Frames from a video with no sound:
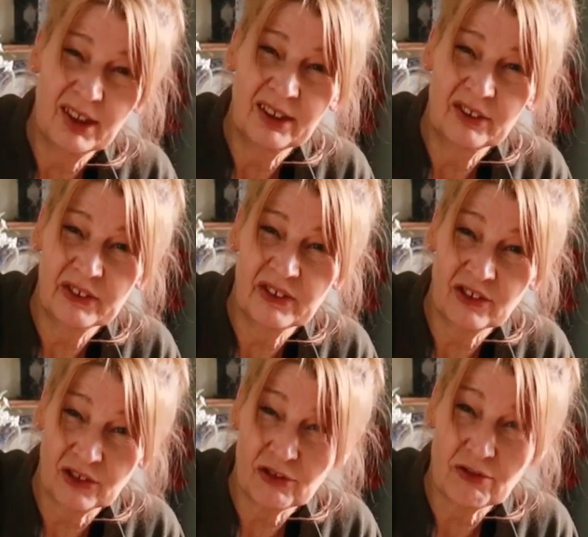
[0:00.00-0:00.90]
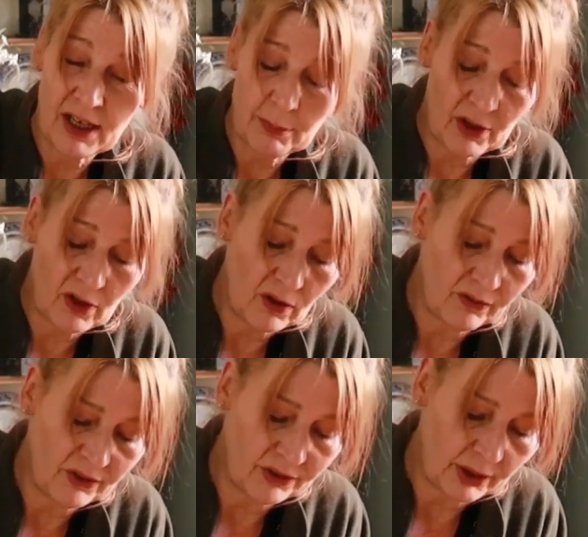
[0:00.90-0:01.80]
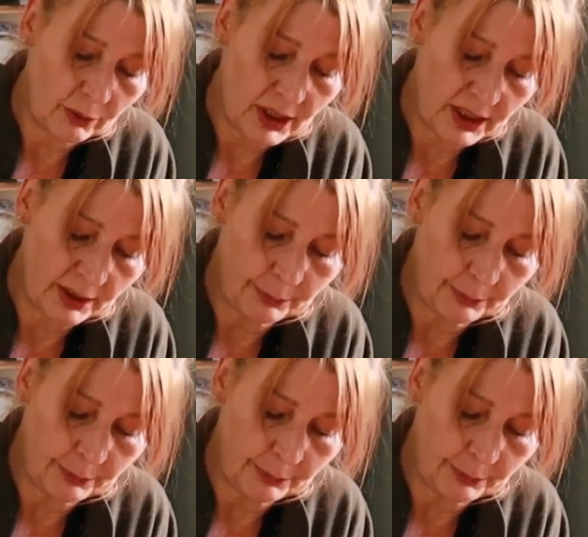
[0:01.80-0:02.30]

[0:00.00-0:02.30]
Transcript: really just scrape that off and throw it away.